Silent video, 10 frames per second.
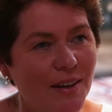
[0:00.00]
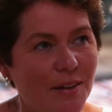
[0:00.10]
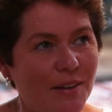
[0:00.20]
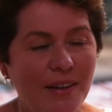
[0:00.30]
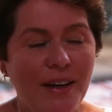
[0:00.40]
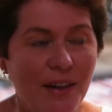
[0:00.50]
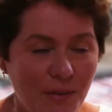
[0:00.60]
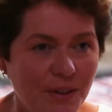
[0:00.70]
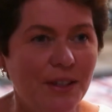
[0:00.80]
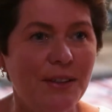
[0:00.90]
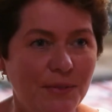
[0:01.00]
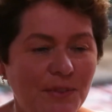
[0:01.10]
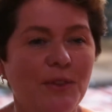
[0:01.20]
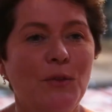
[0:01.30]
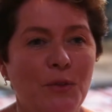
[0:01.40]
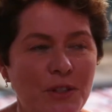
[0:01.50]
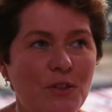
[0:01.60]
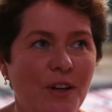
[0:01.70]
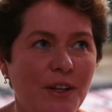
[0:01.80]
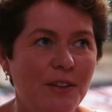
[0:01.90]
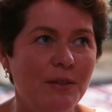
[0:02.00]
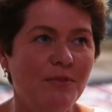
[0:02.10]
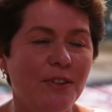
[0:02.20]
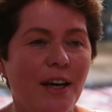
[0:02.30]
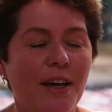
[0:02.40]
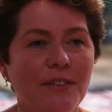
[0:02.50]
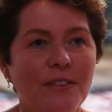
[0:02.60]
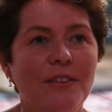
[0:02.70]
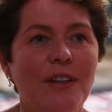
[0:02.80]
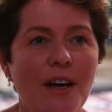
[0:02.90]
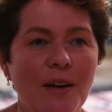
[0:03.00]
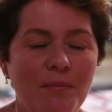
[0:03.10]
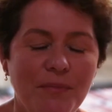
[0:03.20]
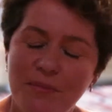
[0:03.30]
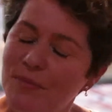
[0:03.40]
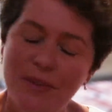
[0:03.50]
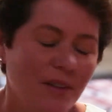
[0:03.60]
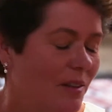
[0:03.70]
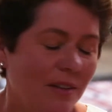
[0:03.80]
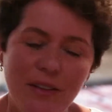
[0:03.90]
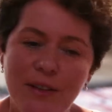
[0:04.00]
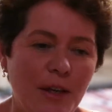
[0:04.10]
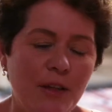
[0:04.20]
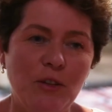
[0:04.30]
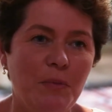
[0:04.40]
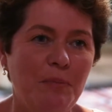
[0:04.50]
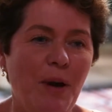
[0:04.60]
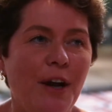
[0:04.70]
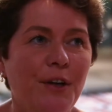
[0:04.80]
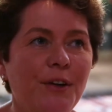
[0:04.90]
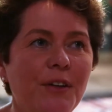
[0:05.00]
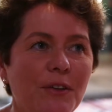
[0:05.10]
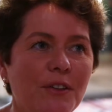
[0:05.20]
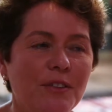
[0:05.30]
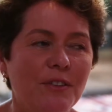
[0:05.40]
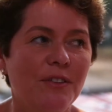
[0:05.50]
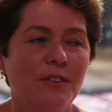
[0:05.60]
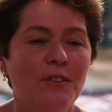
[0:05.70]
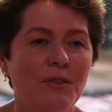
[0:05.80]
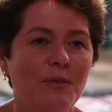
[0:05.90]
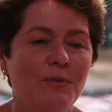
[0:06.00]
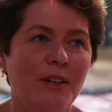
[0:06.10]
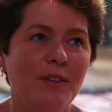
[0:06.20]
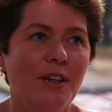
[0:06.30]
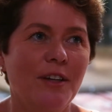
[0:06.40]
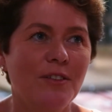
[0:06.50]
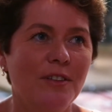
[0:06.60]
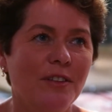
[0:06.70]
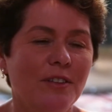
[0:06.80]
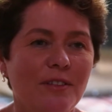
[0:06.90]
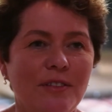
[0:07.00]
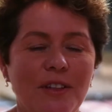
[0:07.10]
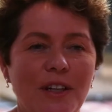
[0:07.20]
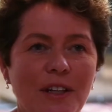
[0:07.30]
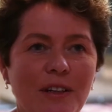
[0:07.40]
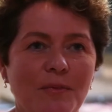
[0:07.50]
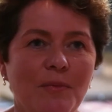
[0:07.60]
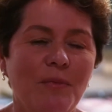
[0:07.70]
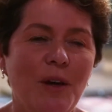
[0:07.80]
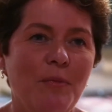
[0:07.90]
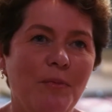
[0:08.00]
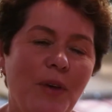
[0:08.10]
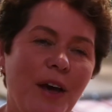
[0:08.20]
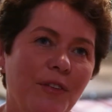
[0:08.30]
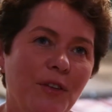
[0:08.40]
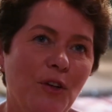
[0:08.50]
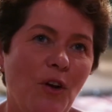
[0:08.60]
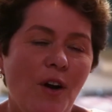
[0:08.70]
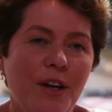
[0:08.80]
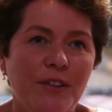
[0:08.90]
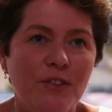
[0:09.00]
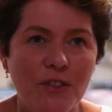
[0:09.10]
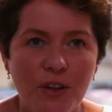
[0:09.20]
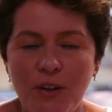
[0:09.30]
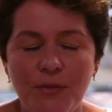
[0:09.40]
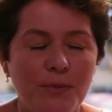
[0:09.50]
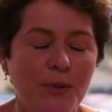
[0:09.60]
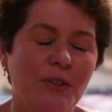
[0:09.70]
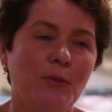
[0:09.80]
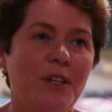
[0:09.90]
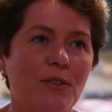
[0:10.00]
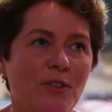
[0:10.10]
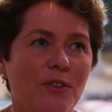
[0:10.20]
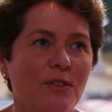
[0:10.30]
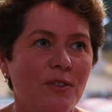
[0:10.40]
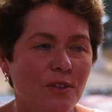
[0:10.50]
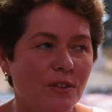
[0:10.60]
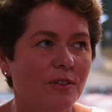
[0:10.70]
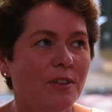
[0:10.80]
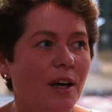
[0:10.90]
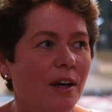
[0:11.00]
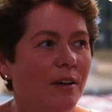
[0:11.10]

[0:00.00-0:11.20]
Yeah, really. You know, Chris trained him for that, and to be part owner is fantastic, and the night itself with the Westerns, and